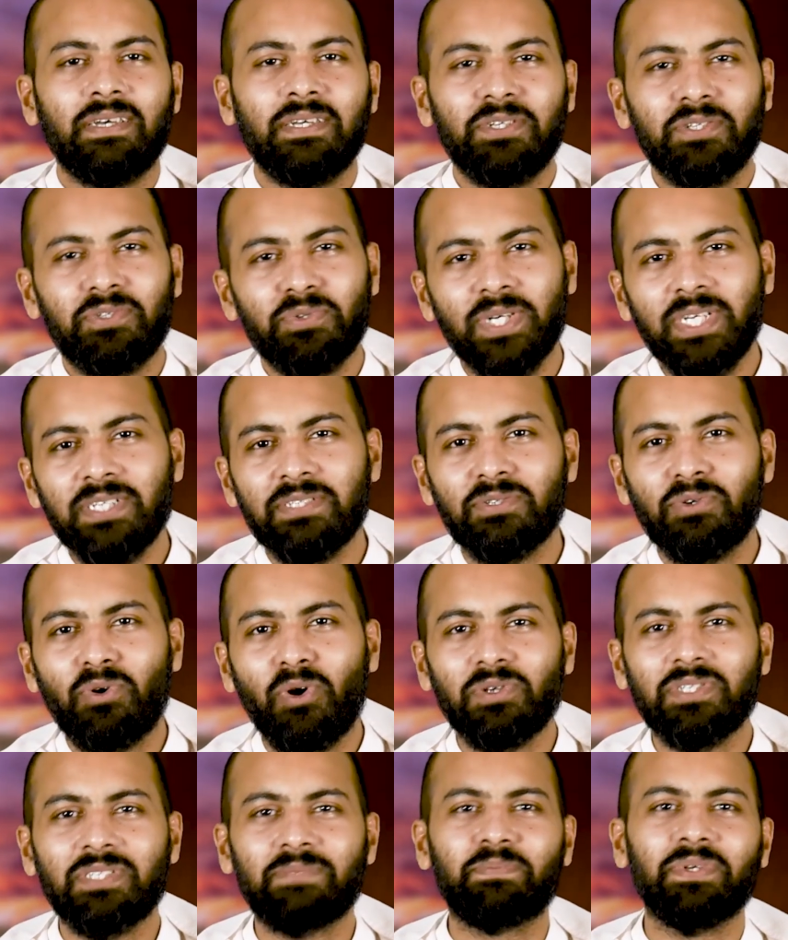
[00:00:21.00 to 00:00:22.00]
In today's
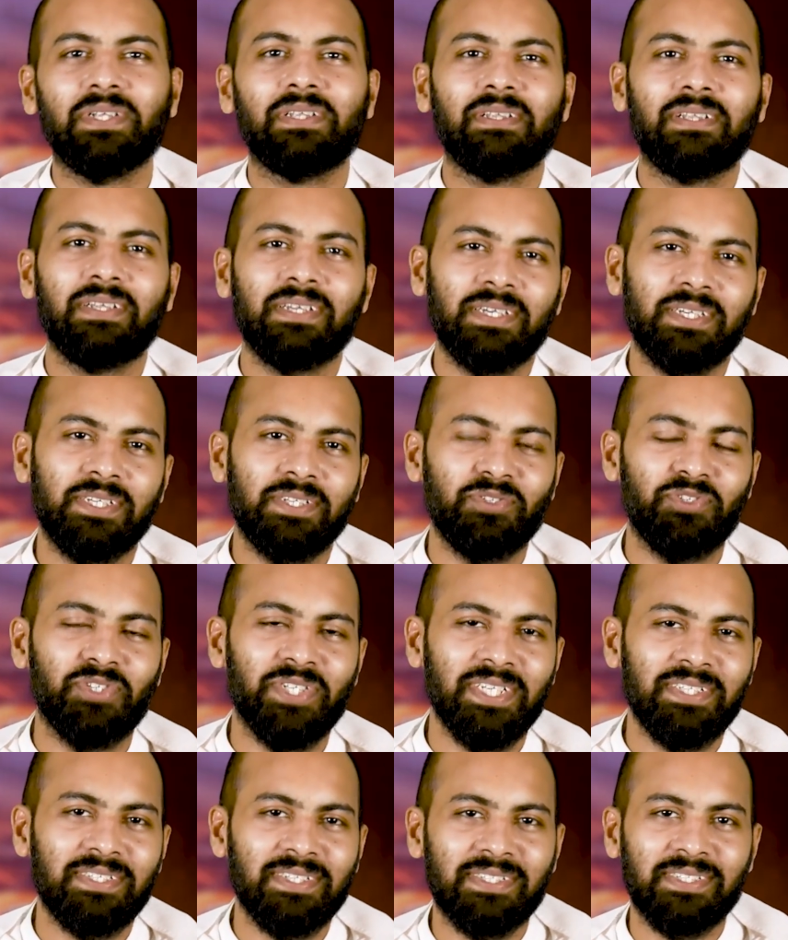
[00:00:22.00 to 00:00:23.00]
gospel,
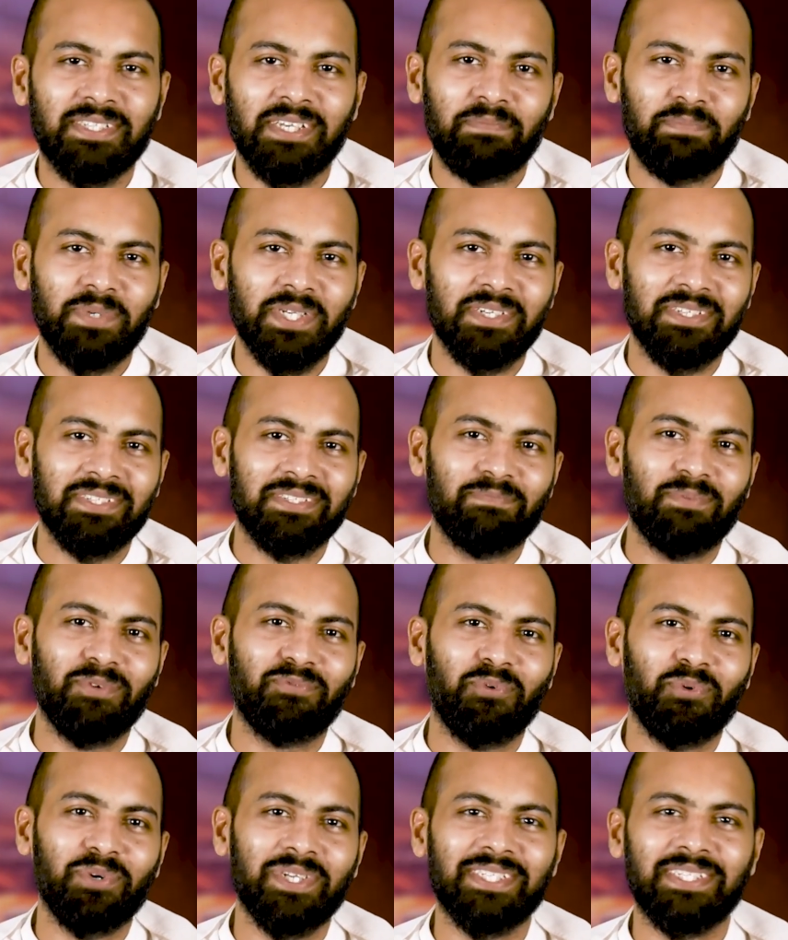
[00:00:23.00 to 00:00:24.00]
Jesus appears
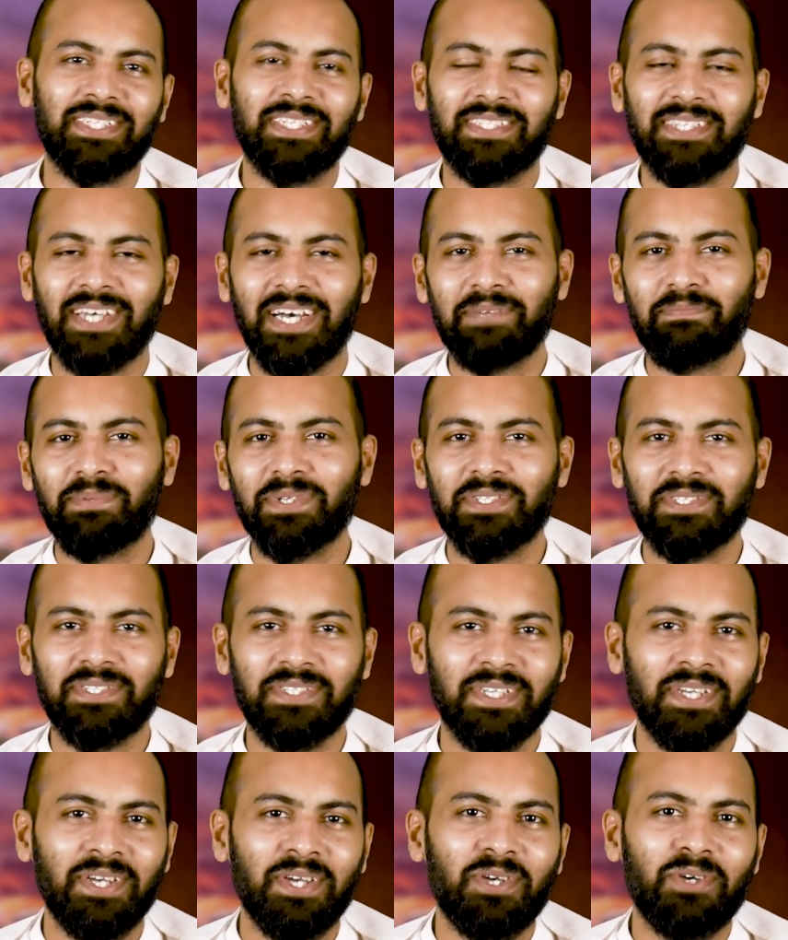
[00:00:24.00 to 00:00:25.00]
before his
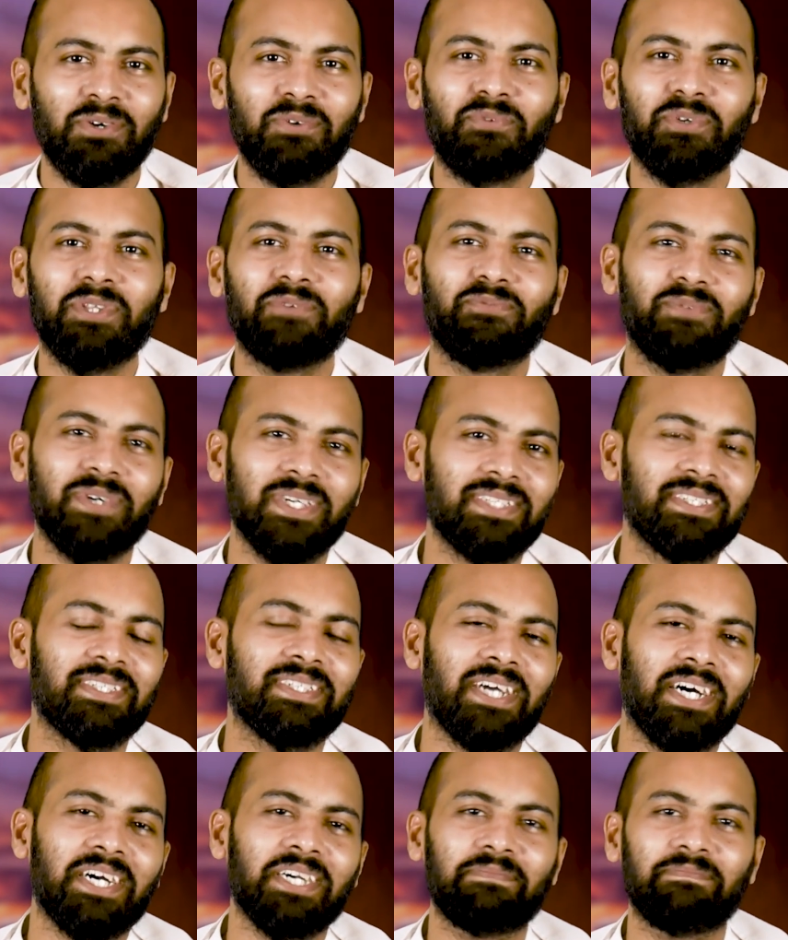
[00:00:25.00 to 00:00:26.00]
disciples for the
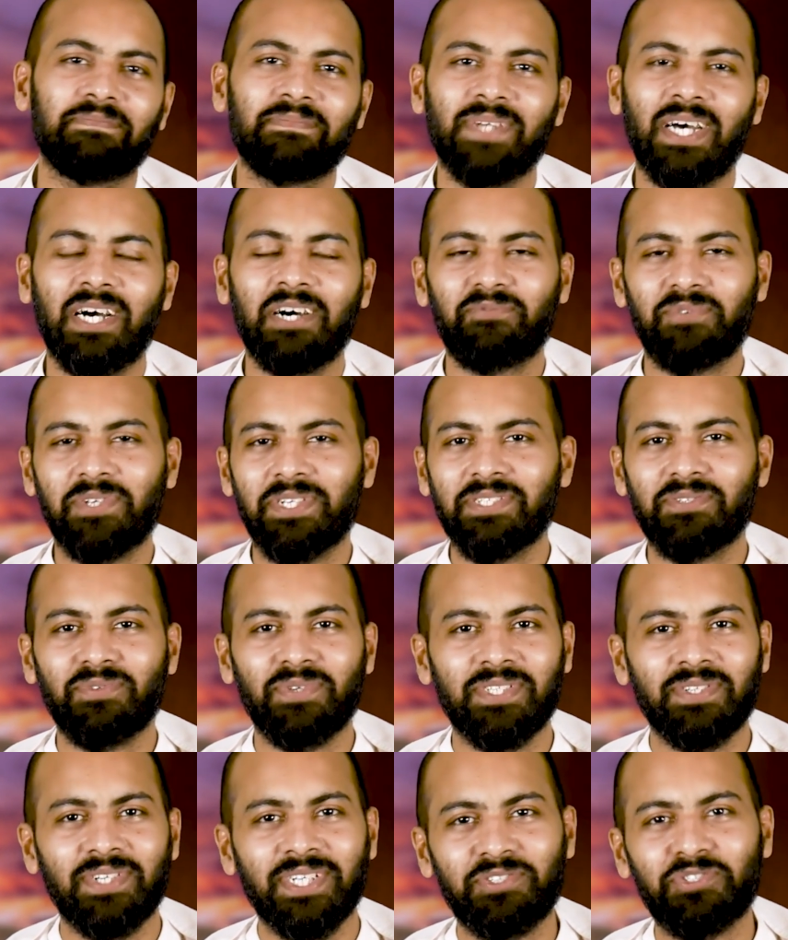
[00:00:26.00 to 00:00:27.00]
first time after
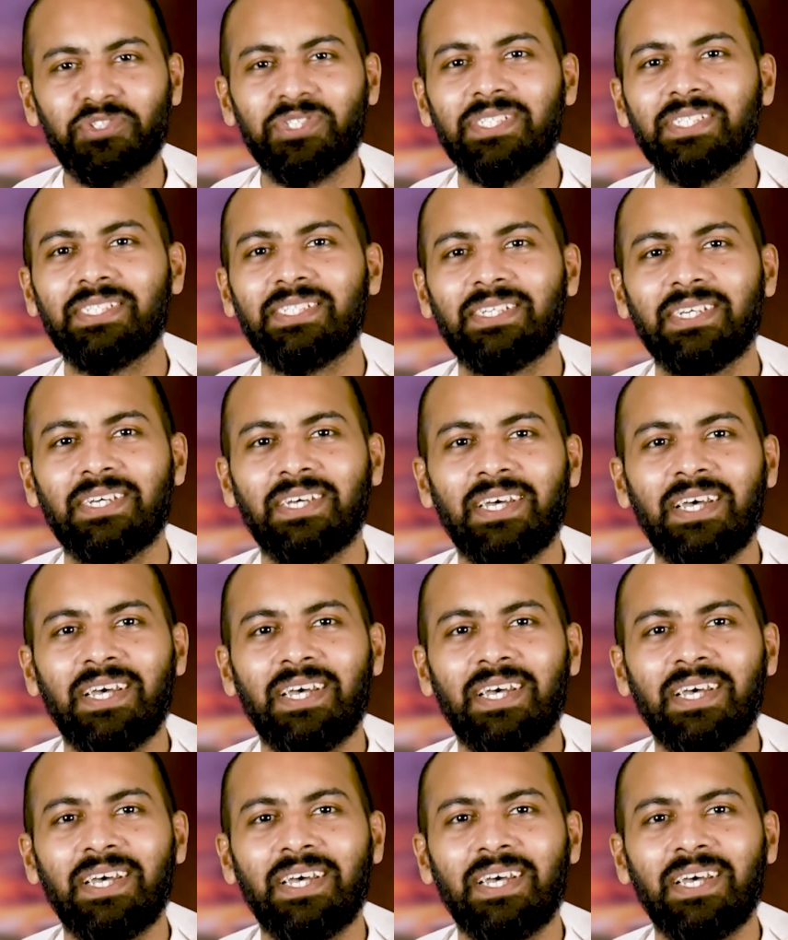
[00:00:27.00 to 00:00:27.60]
his resurrection.